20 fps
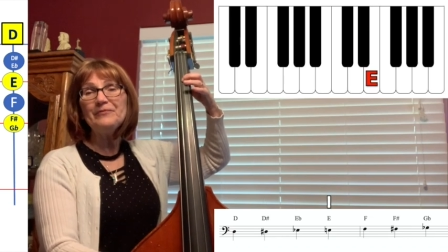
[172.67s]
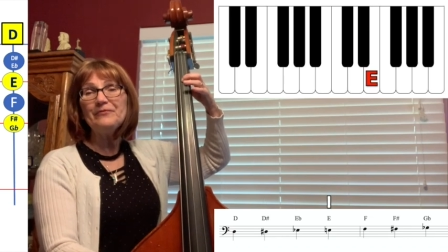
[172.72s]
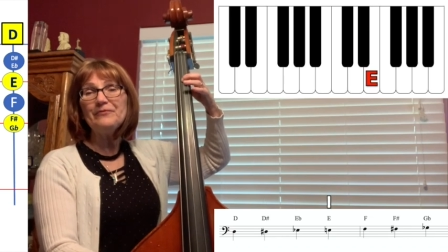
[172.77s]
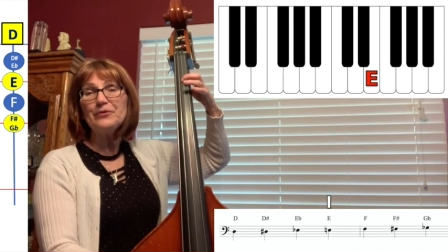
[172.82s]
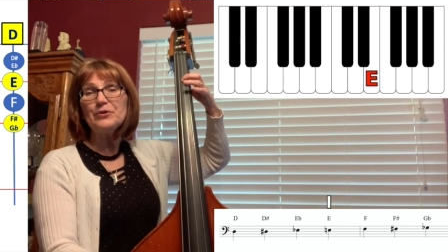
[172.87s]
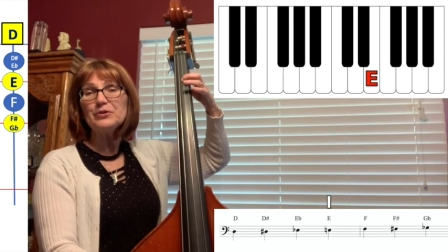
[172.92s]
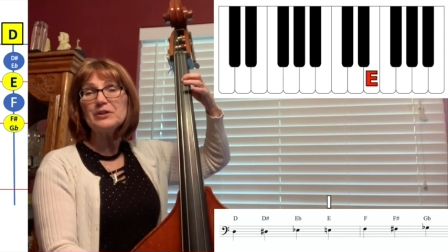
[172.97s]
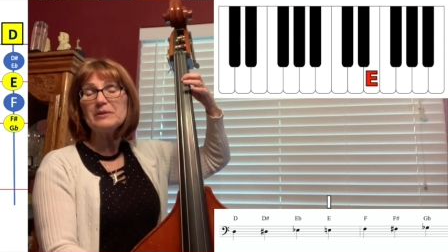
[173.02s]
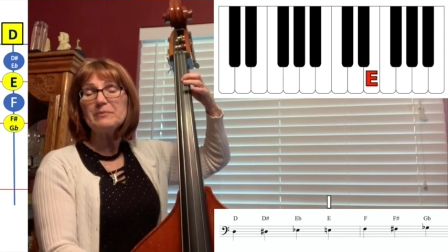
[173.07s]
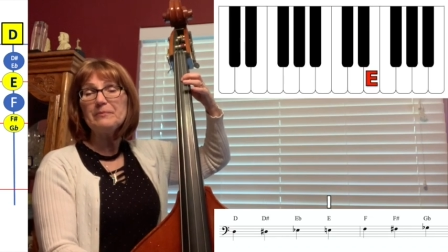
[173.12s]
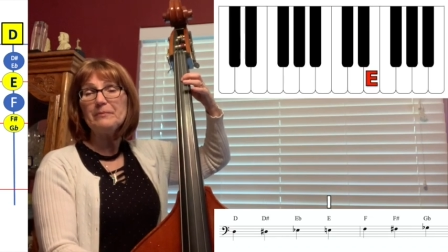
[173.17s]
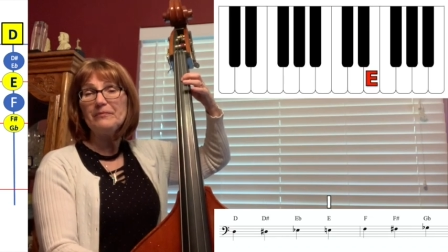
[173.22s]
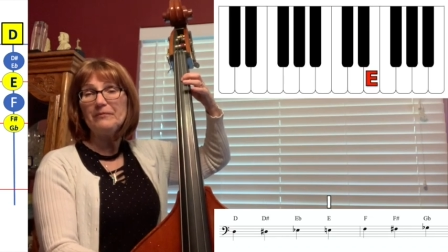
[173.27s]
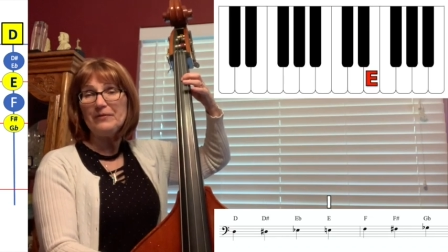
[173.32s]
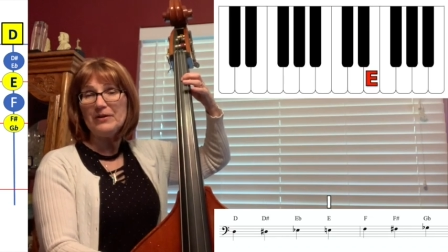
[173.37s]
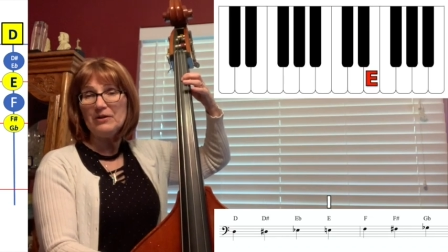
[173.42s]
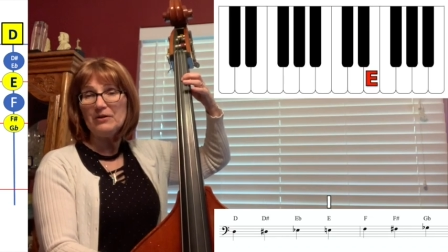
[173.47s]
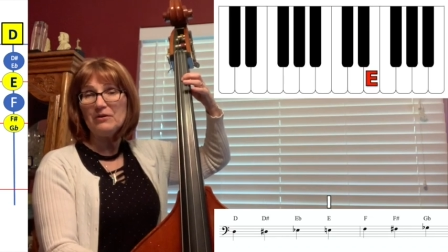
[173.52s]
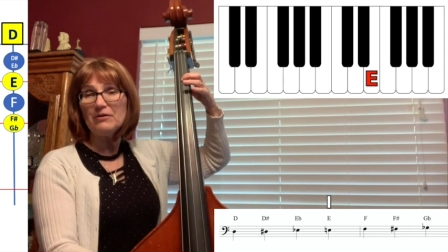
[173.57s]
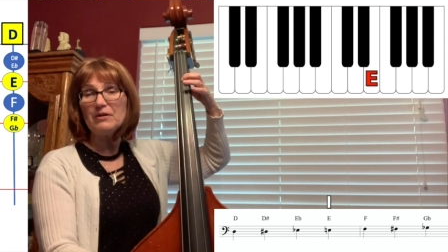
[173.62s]
first
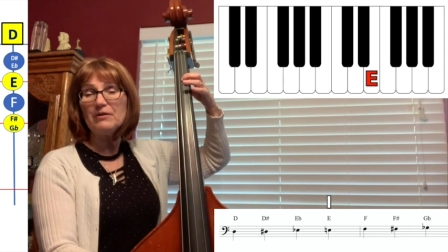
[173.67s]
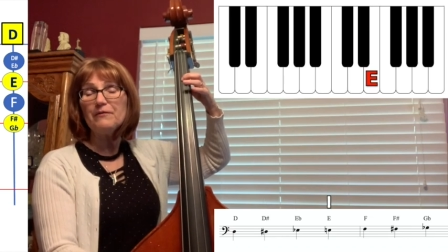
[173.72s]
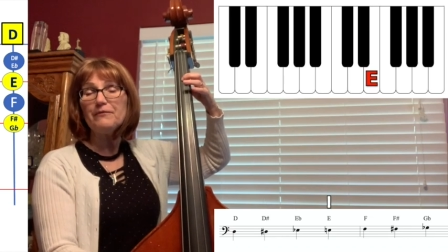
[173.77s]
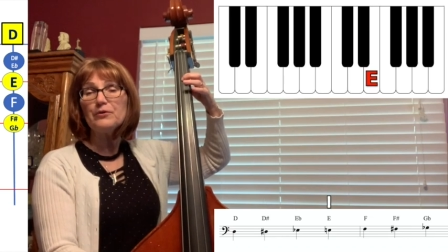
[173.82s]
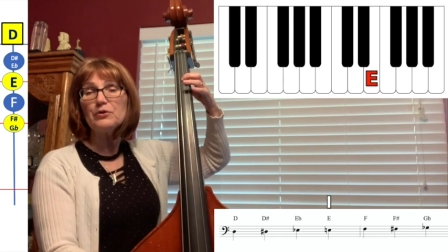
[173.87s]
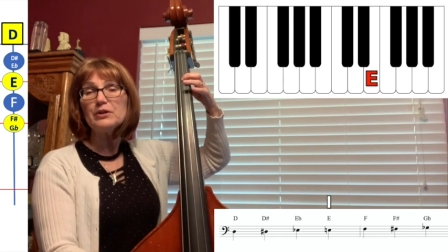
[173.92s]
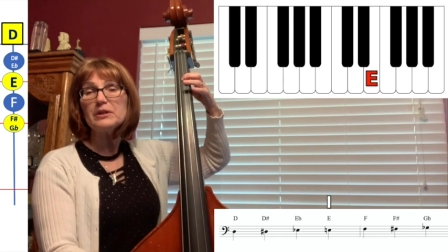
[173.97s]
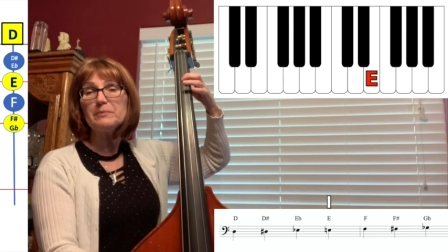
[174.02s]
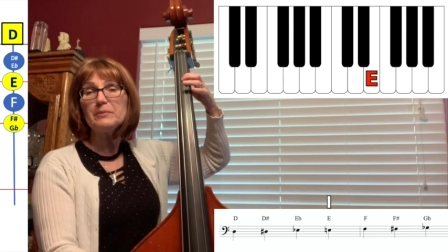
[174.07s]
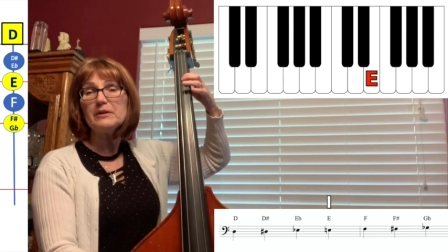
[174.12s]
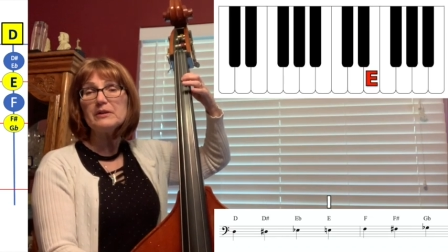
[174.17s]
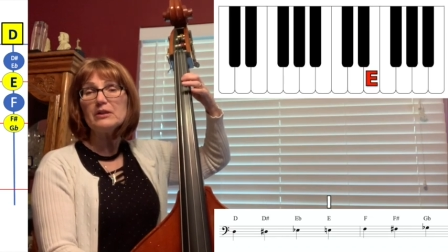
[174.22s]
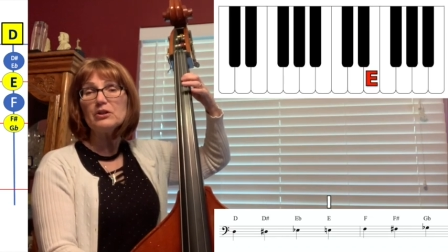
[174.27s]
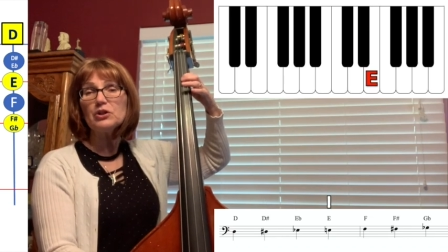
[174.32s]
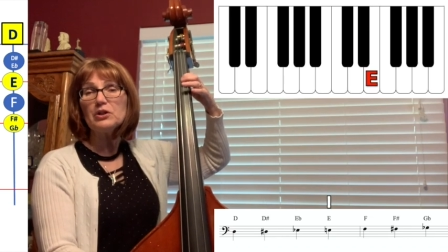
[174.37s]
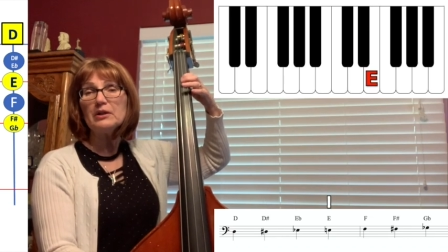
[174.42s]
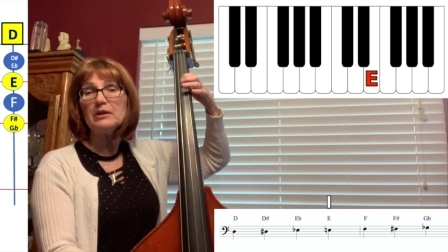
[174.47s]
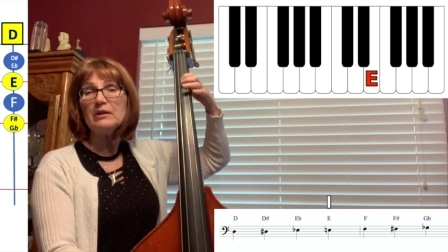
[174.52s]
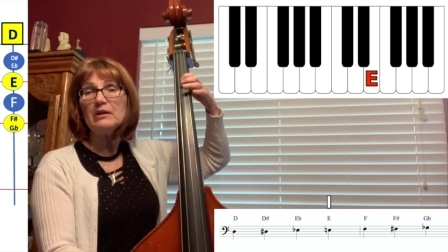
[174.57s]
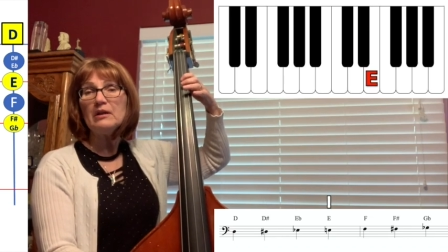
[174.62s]
finger in first
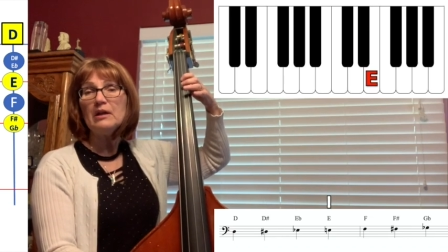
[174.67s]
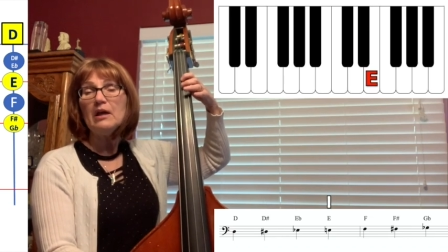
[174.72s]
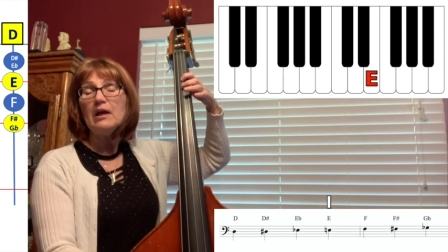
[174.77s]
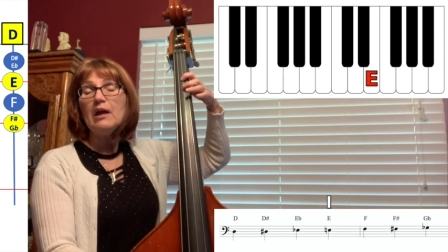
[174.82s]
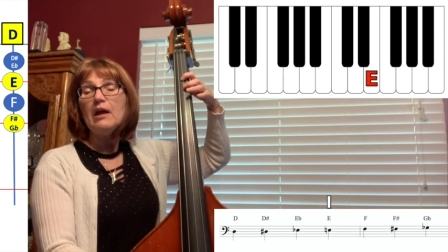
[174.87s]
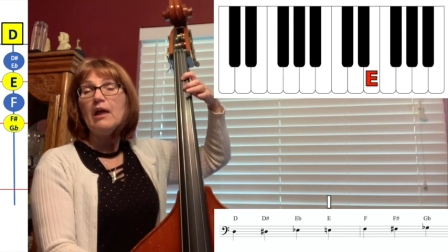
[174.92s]
position,